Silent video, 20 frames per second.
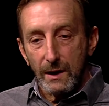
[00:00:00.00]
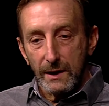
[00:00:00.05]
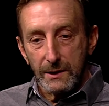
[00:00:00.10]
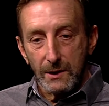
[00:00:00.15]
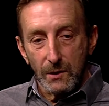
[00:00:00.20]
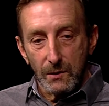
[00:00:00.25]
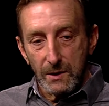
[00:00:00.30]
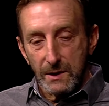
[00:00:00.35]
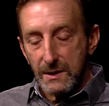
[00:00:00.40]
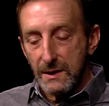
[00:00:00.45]
I'd
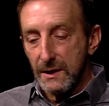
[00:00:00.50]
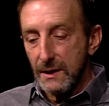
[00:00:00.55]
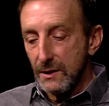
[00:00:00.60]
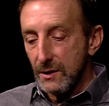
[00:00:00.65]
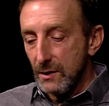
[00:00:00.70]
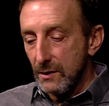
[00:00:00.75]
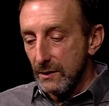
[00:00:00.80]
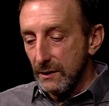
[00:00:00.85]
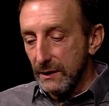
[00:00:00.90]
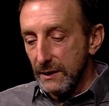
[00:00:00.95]
go to
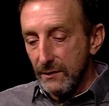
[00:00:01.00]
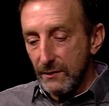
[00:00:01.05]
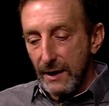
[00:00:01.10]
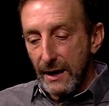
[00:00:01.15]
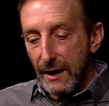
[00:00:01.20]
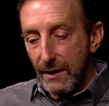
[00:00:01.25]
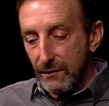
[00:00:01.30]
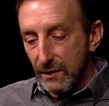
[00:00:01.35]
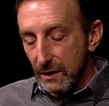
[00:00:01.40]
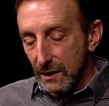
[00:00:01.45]
dinner and leave a
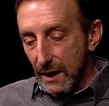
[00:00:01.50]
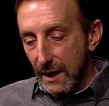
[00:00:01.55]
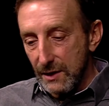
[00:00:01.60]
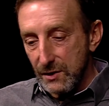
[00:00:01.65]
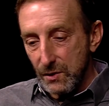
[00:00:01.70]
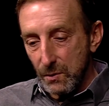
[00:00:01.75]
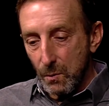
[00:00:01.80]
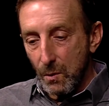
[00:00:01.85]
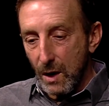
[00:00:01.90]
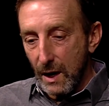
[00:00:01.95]
half a
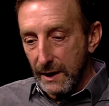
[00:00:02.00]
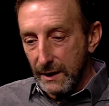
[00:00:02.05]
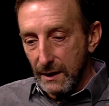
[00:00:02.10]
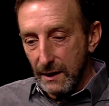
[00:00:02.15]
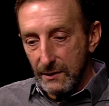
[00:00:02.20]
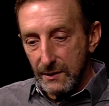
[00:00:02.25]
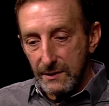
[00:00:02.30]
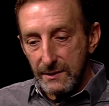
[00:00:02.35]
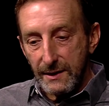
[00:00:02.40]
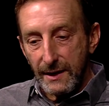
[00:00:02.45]
glass of wine
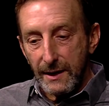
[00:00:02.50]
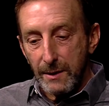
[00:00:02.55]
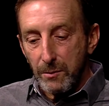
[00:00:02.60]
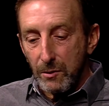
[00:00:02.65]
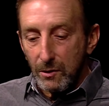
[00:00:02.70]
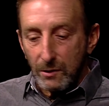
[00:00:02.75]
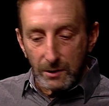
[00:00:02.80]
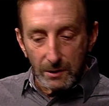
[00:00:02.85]
on the table.